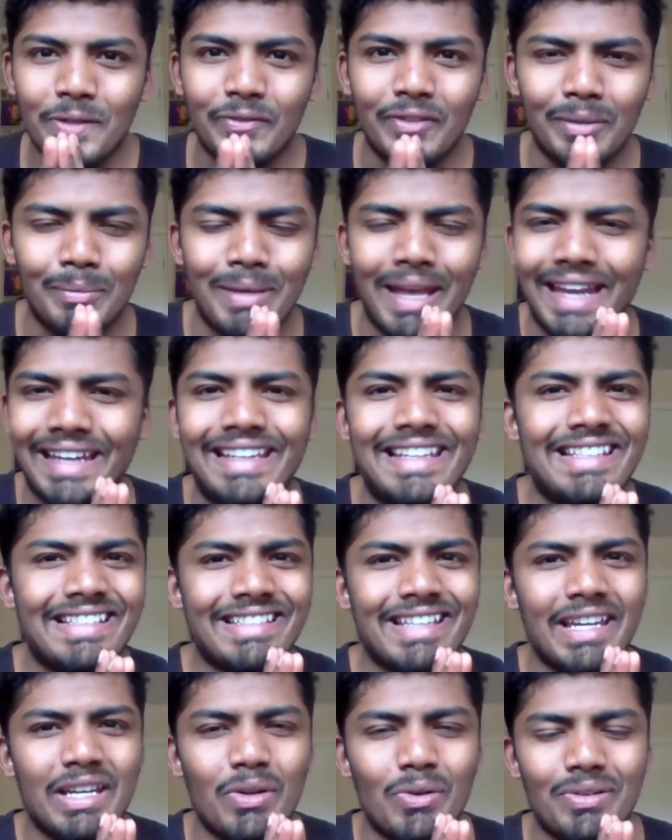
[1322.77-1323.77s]
it will be at
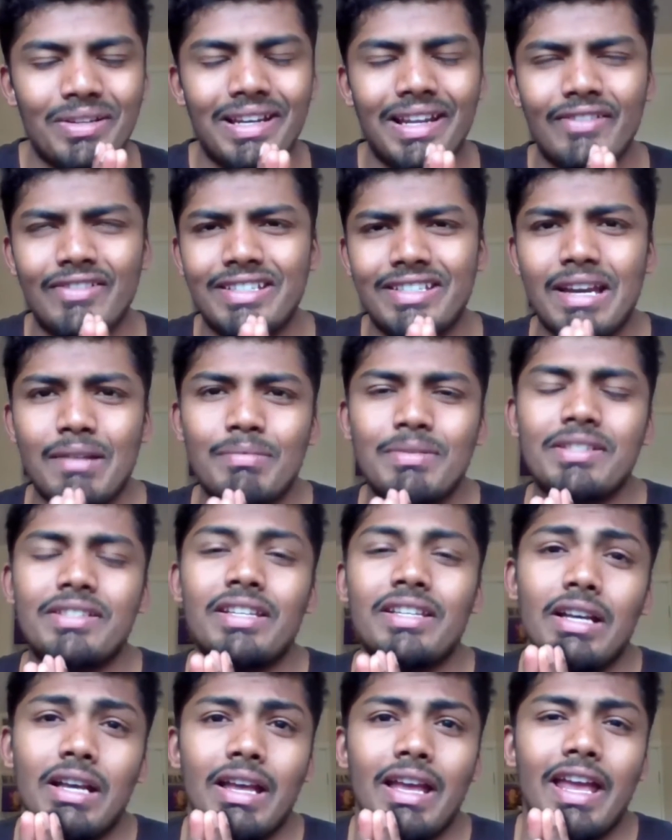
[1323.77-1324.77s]
least 10 or 11 chapters.